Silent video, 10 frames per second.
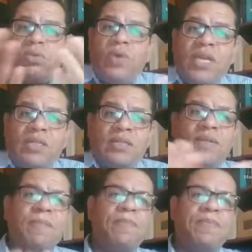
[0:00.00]
So
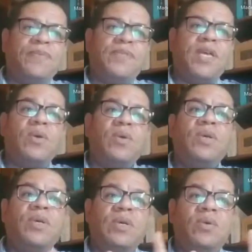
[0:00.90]
we have
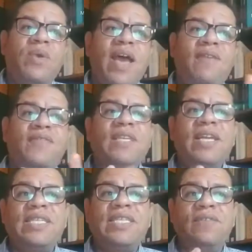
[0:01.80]
selective
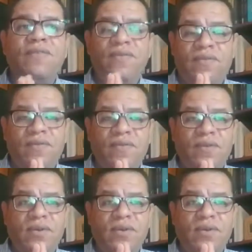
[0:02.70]
exposure.